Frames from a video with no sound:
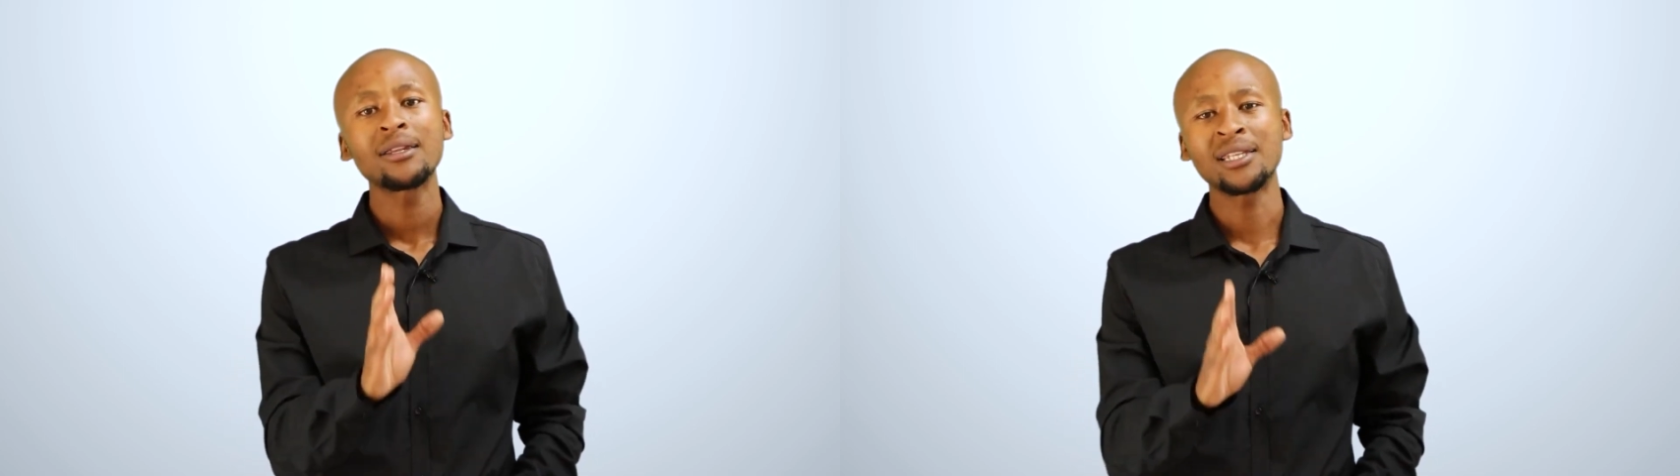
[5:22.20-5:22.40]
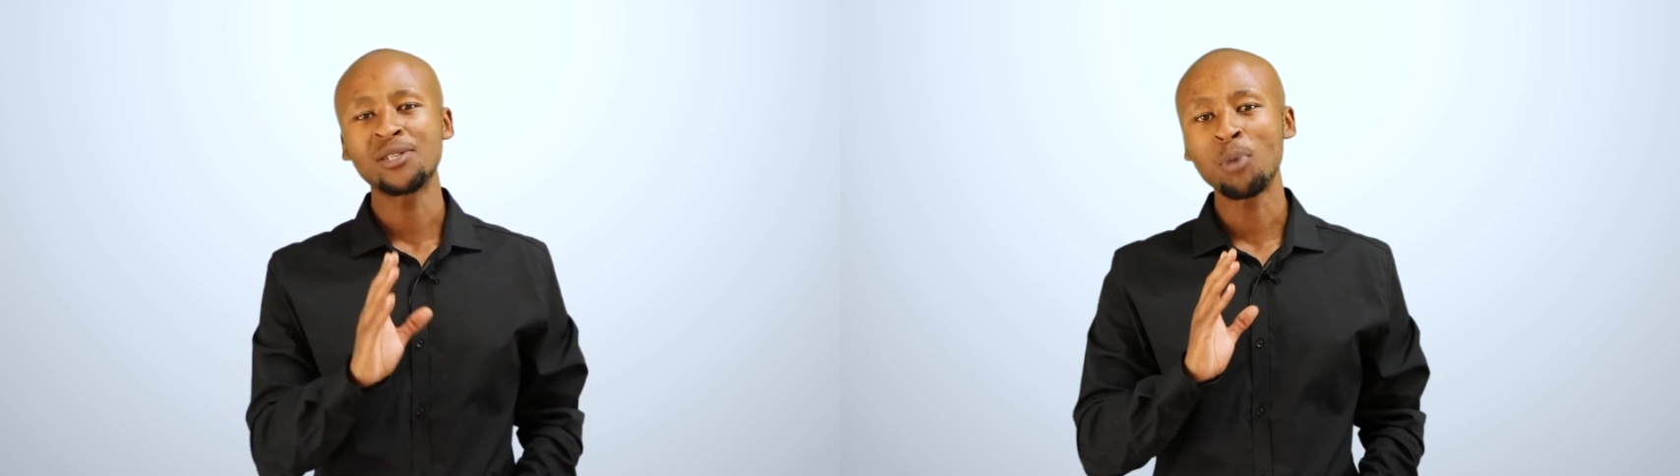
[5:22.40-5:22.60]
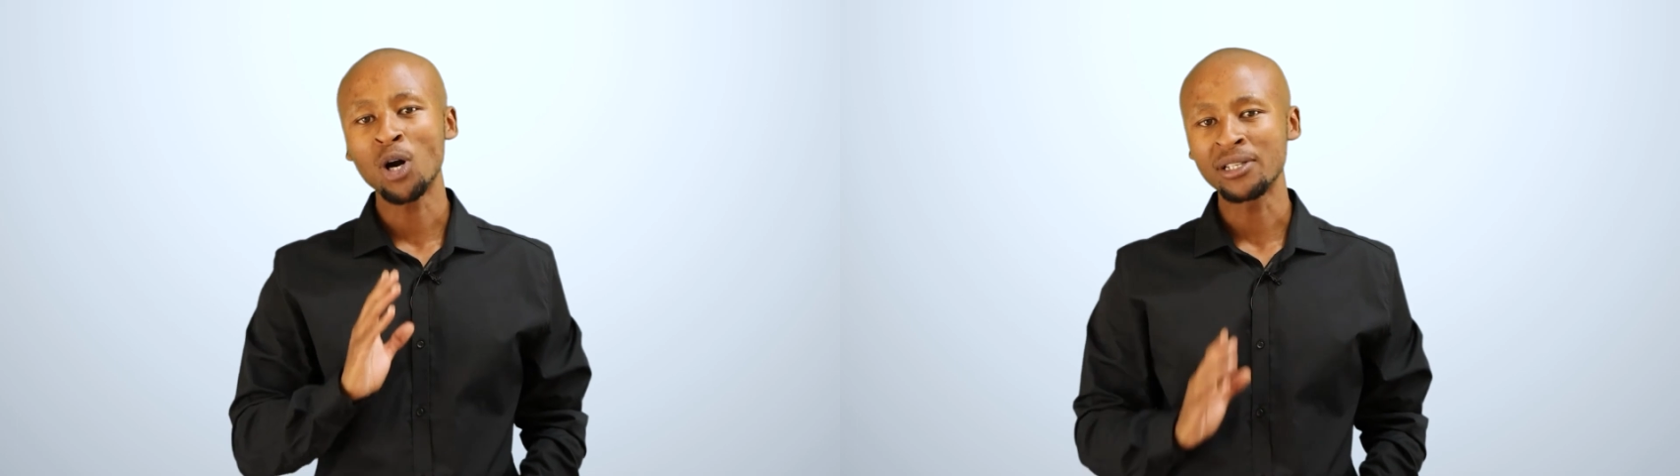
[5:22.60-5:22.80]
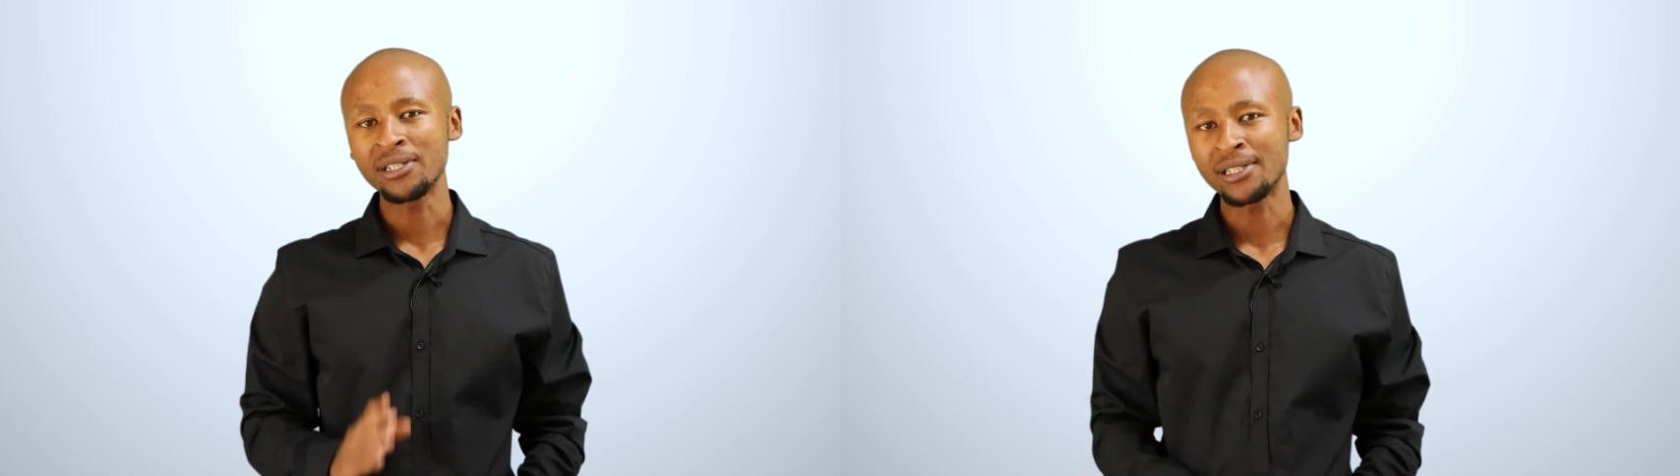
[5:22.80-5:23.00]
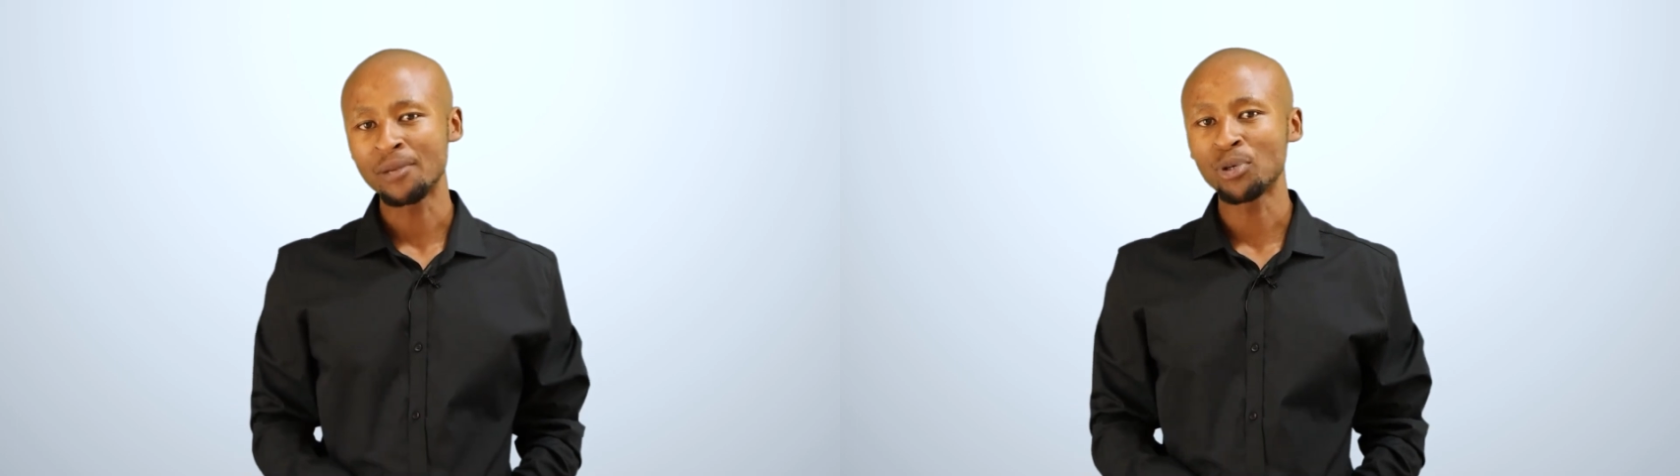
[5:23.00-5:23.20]
These
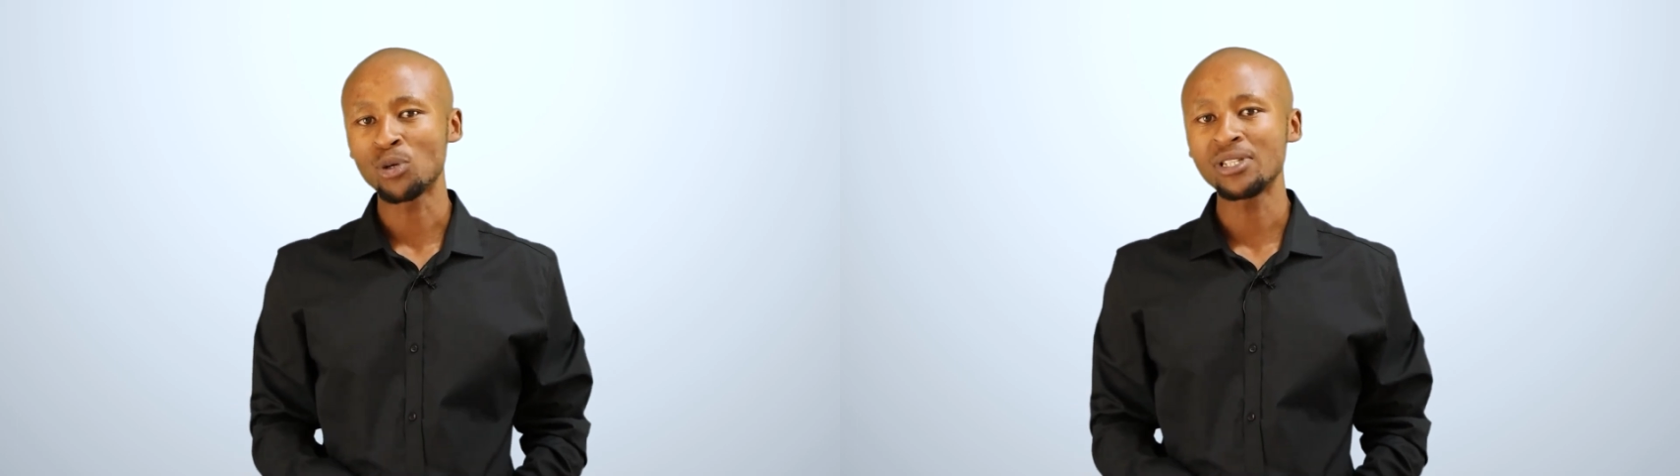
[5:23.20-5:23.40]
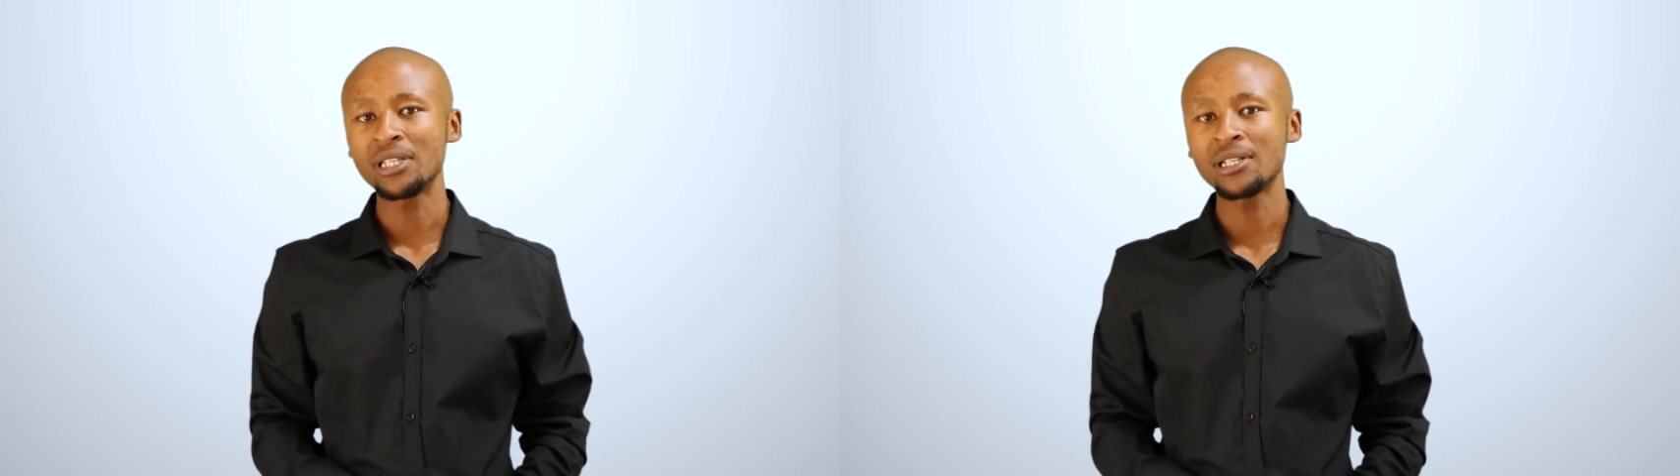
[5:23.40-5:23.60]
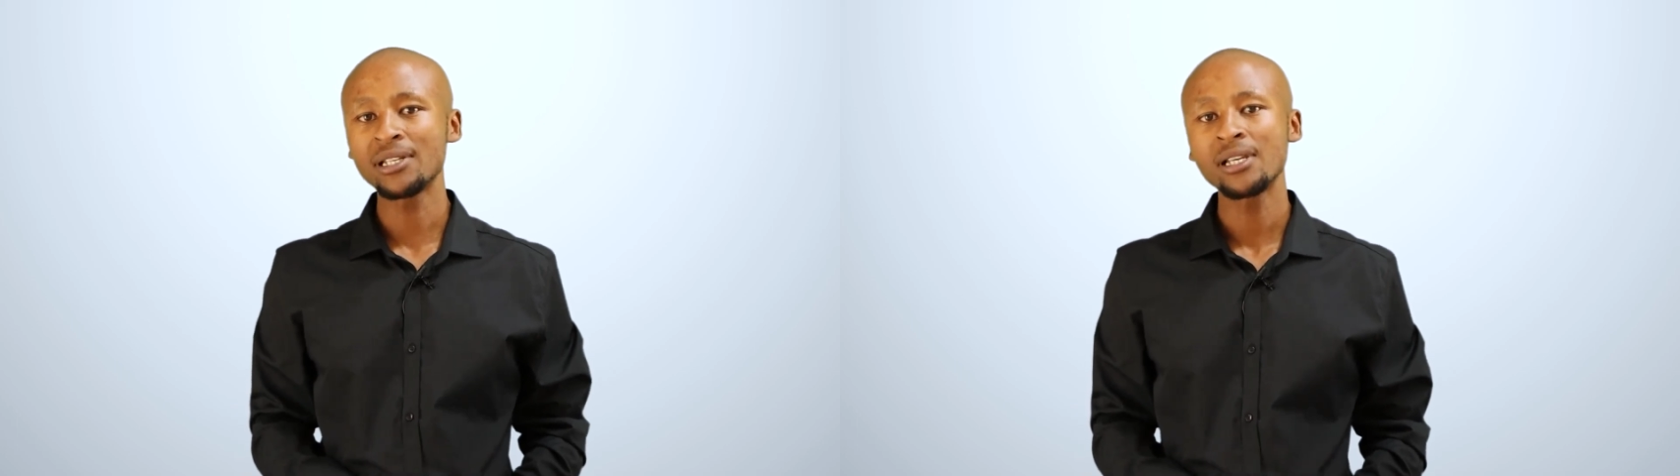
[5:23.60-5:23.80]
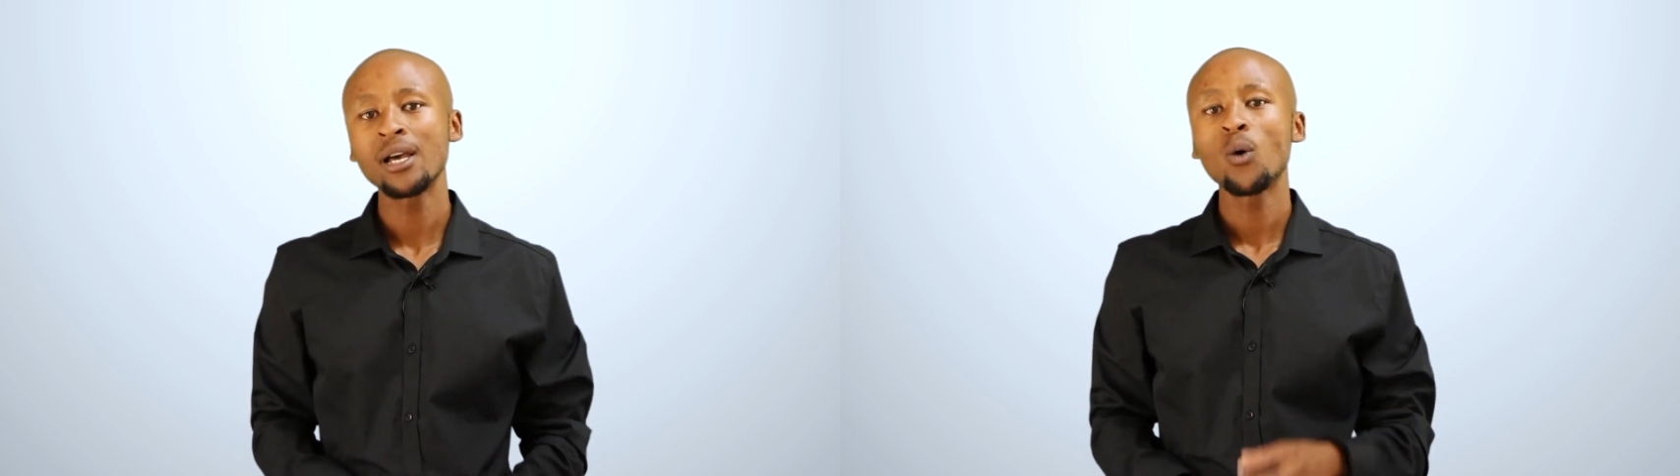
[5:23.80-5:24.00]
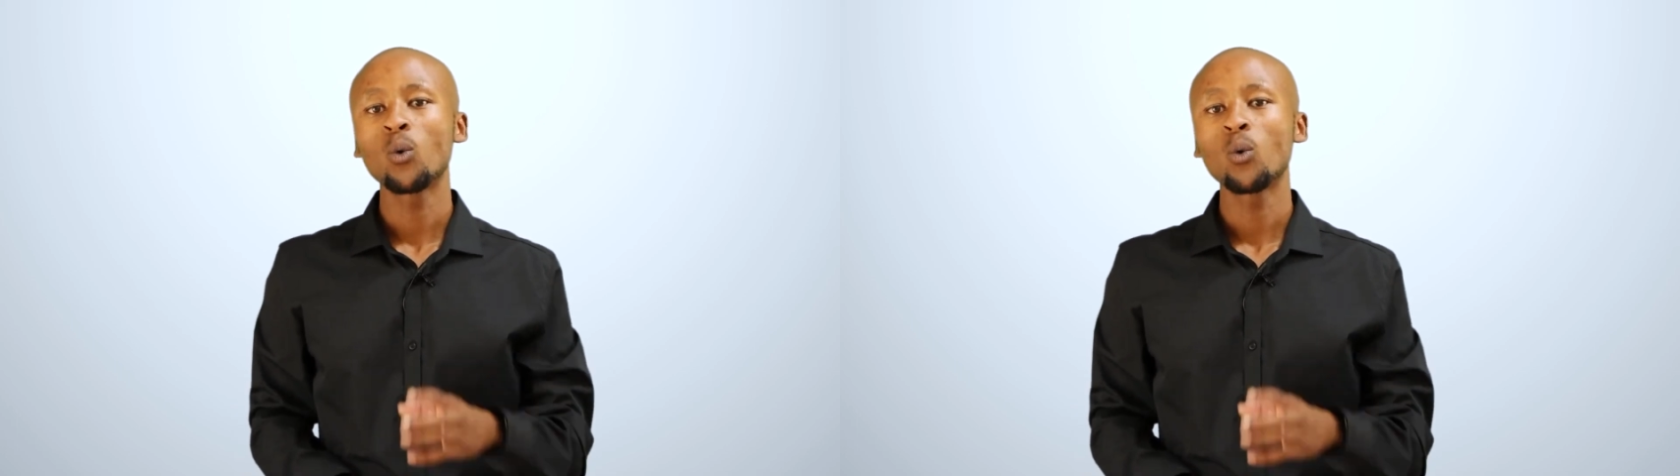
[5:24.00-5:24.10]
policies and procedures